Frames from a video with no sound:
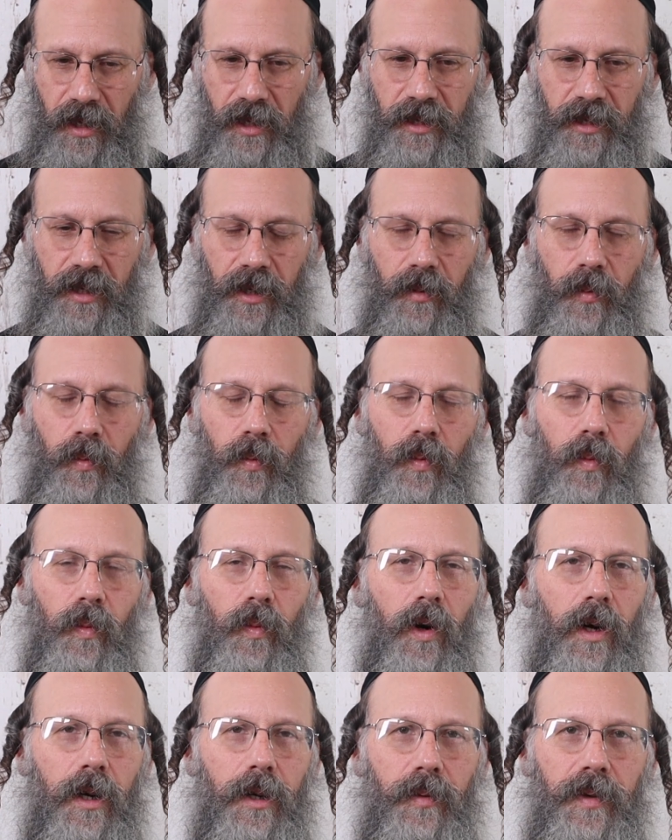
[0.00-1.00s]
So
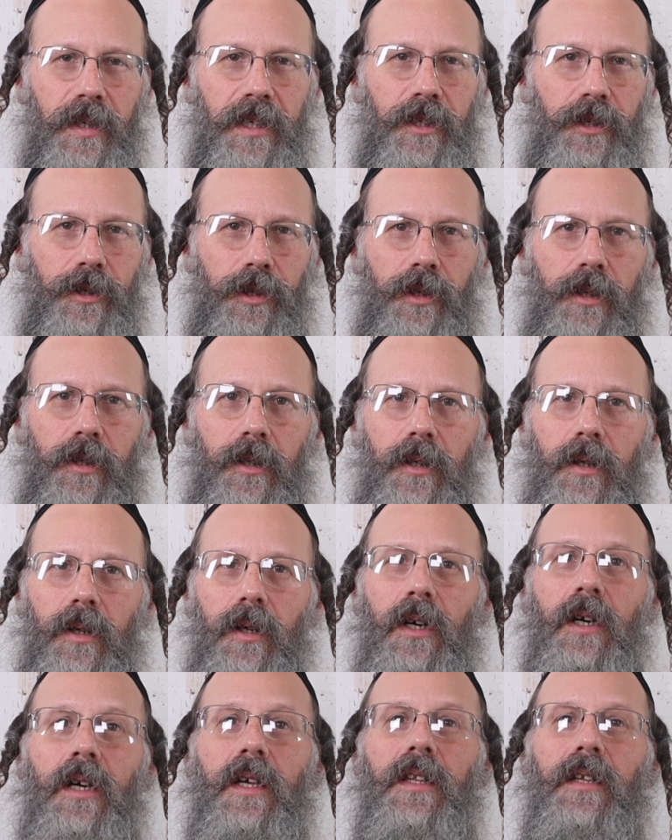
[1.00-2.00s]
what do?
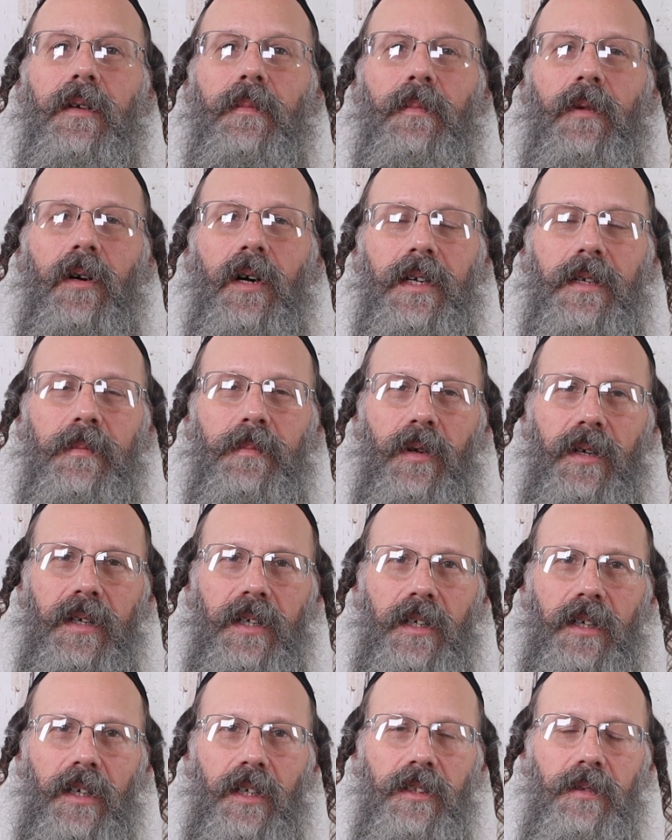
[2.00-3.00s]
The mind and
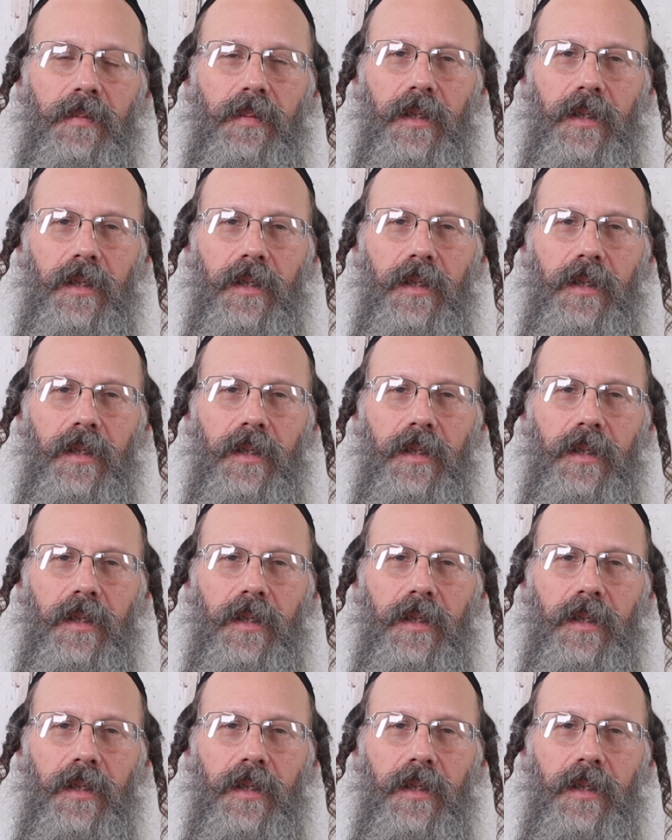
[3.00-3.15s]
body goes,